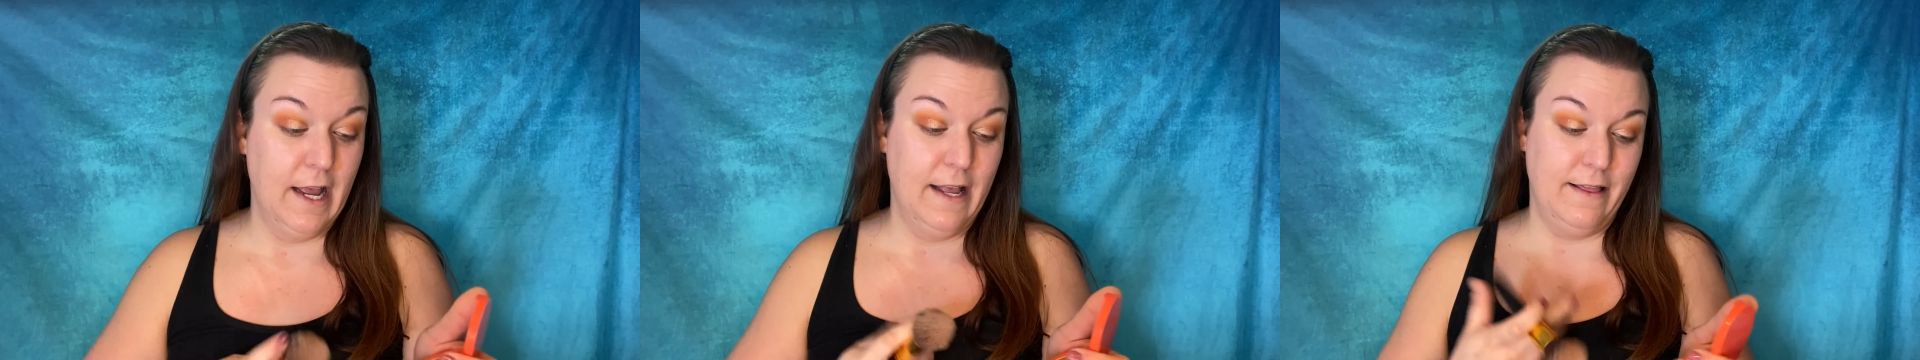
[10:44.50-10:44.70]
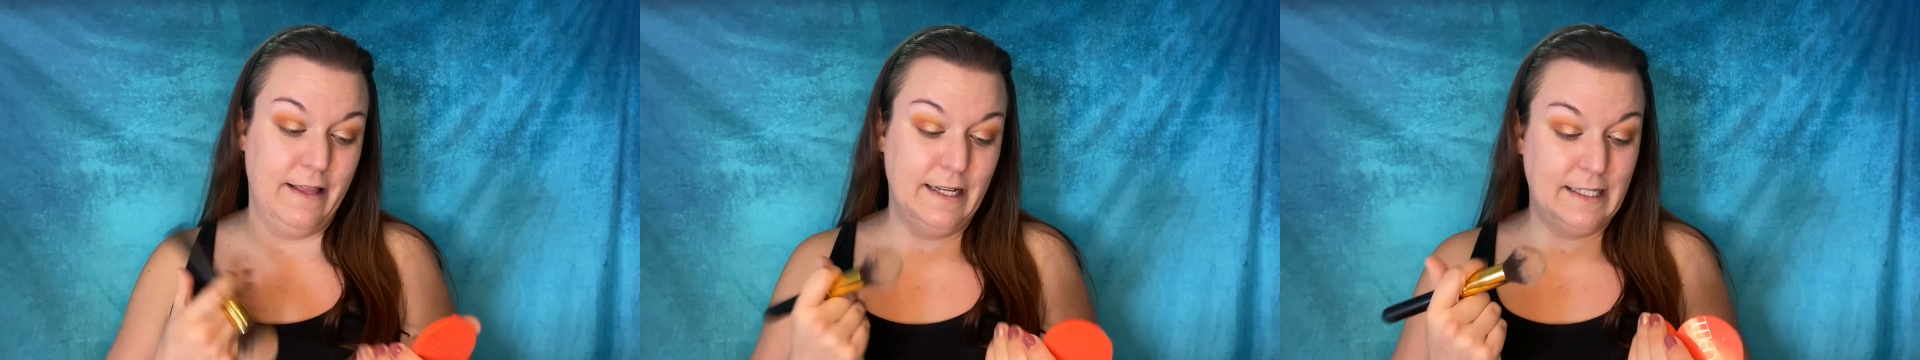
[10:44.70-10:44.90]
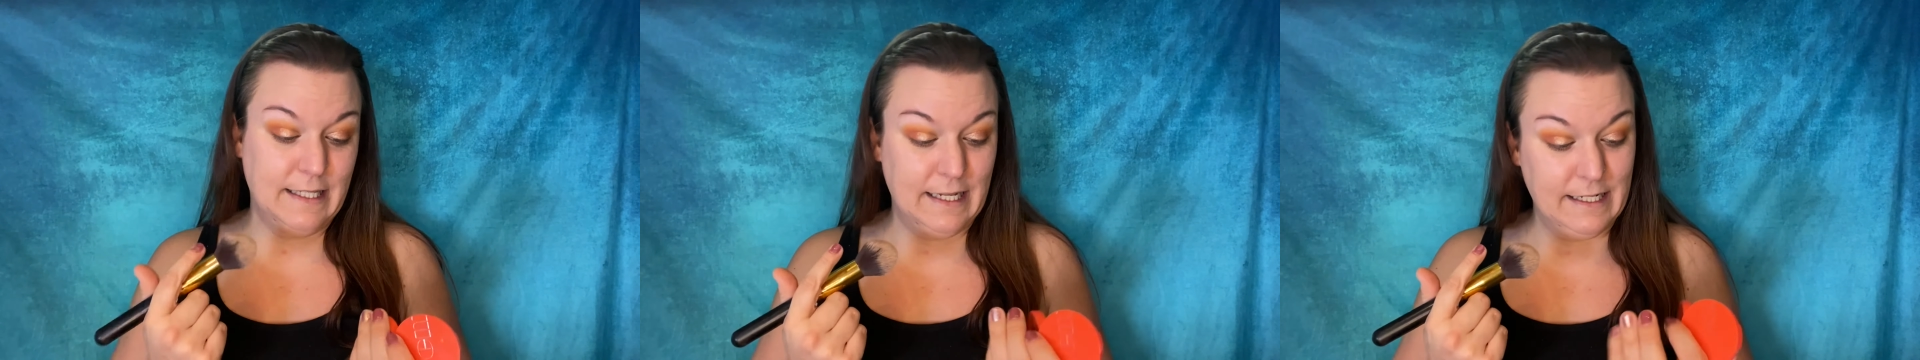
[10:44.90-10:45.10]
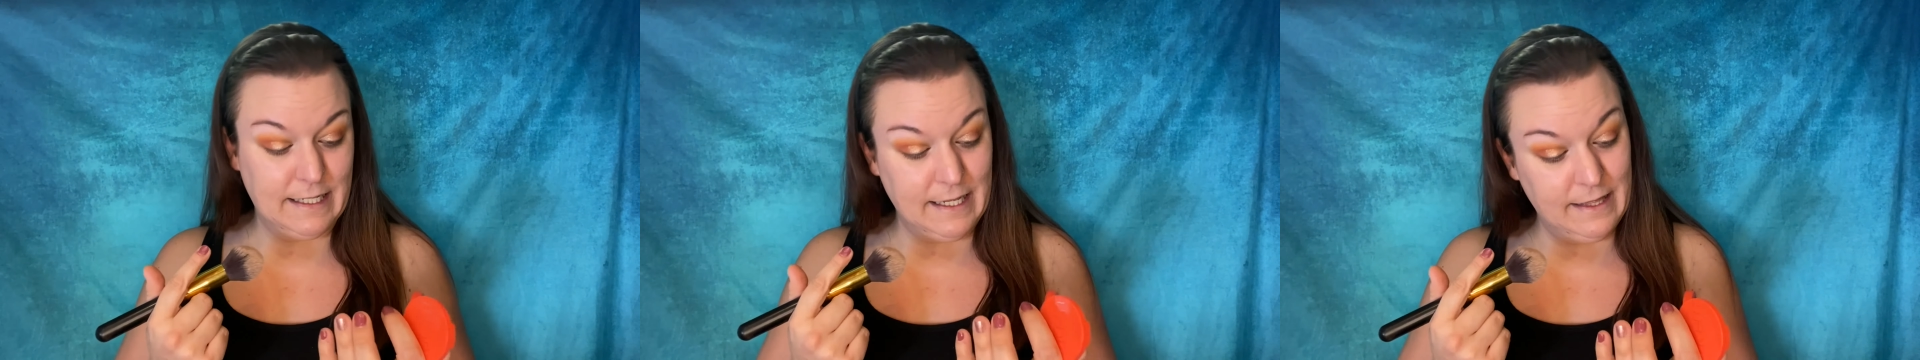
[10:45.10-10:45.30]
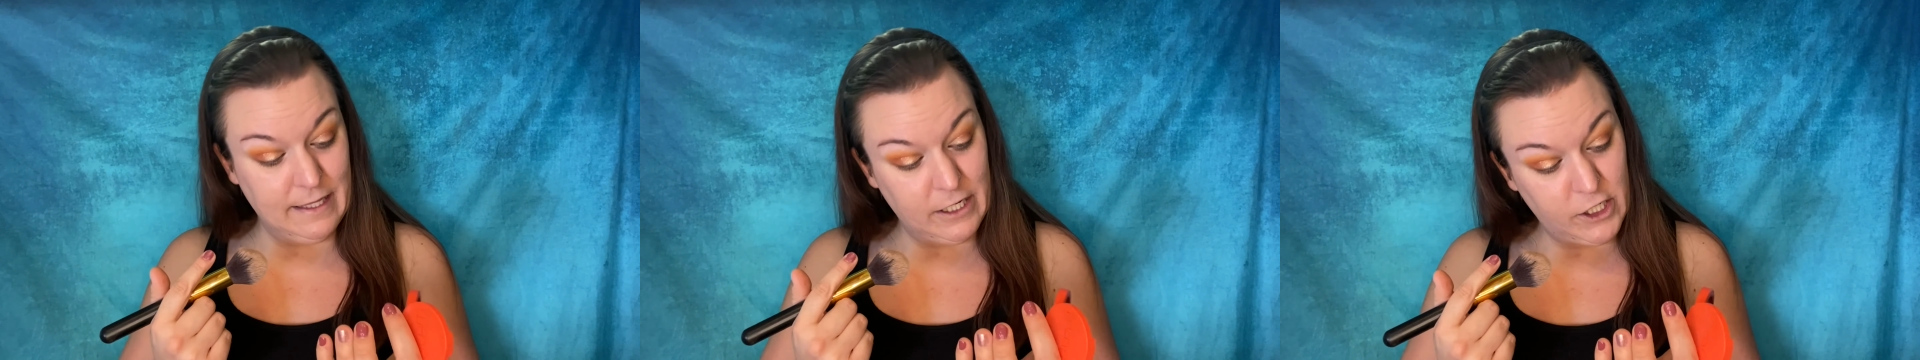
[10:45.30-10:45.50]
This is
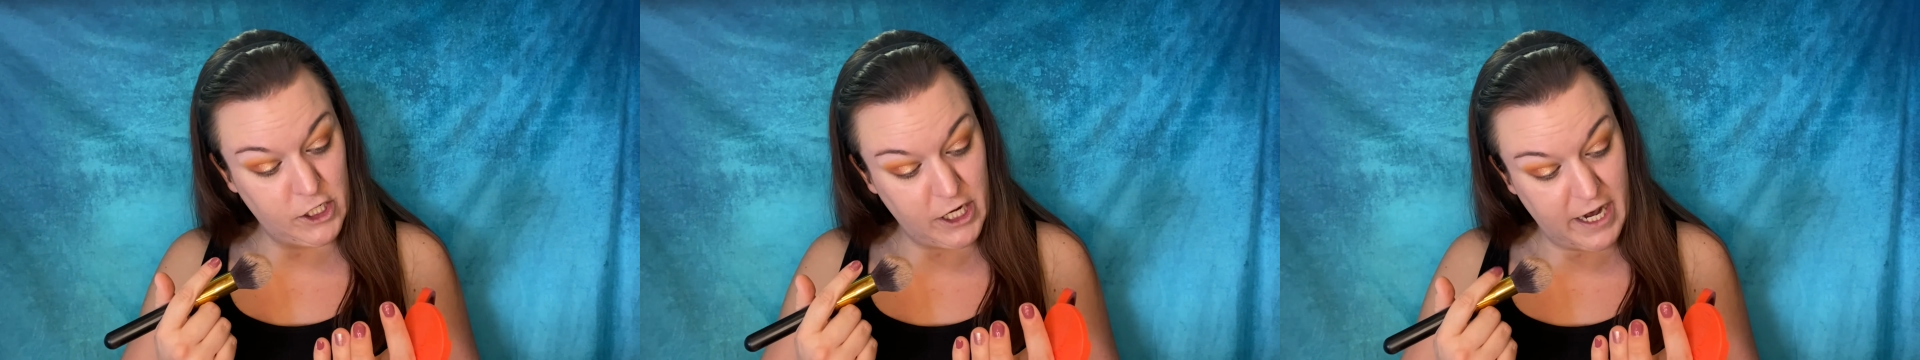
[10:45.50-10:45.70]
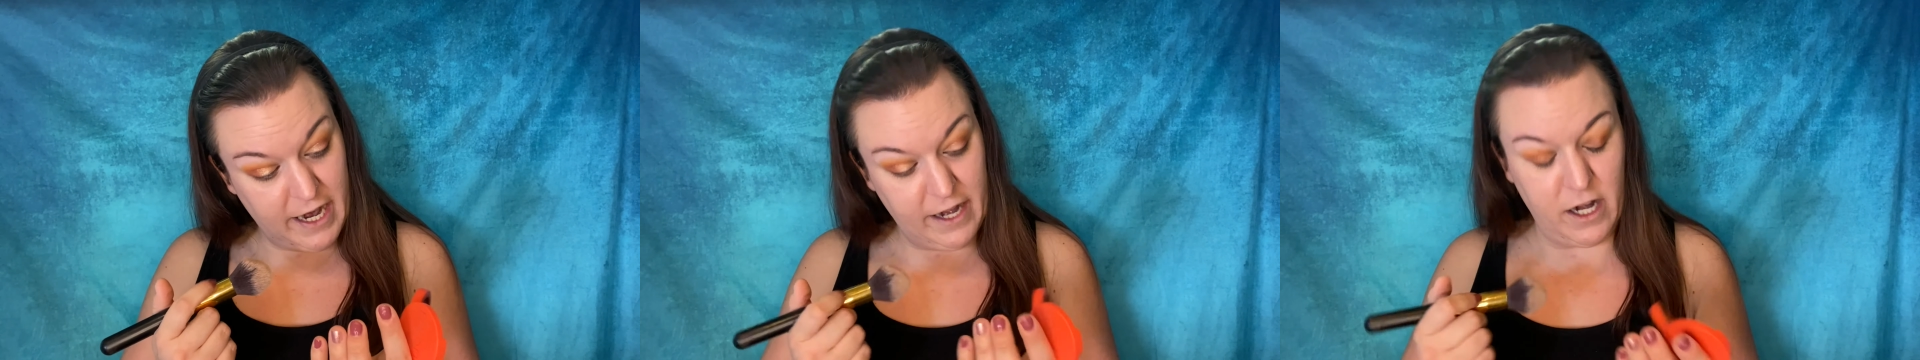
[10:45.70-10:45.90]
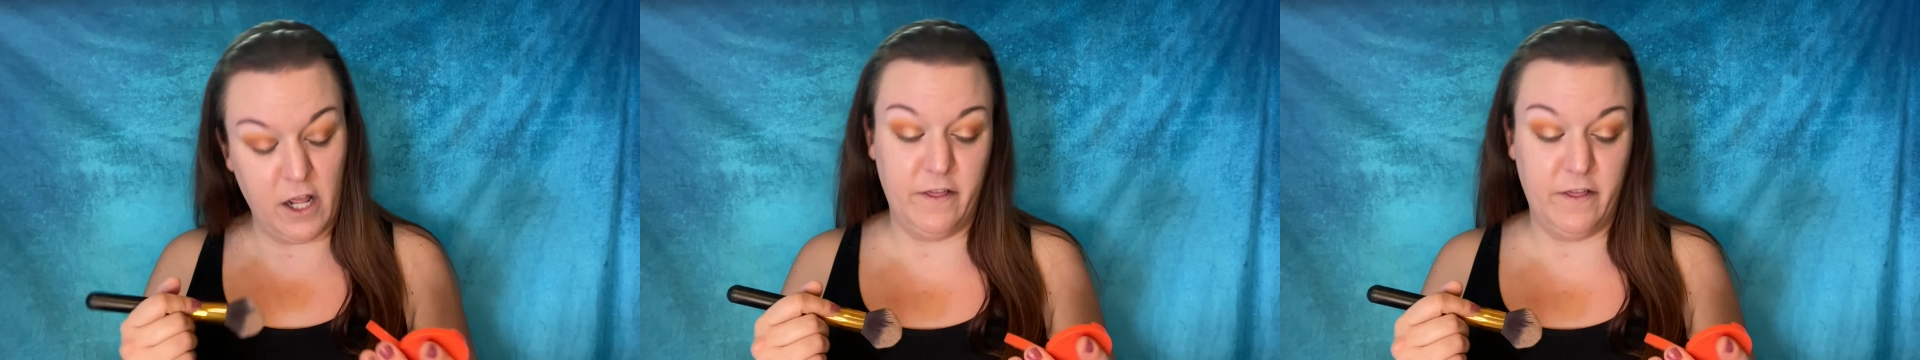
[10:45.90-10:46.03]
in the shade,